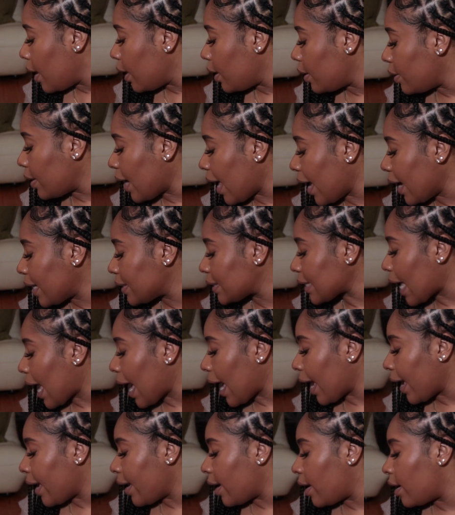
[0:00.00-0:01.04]
Next,
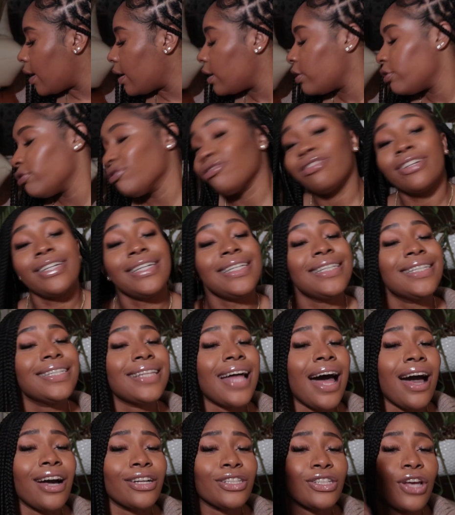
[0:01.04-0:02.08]
I
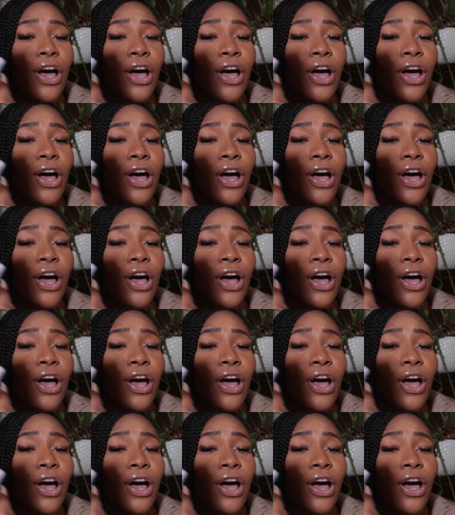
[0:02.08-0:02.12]
restocked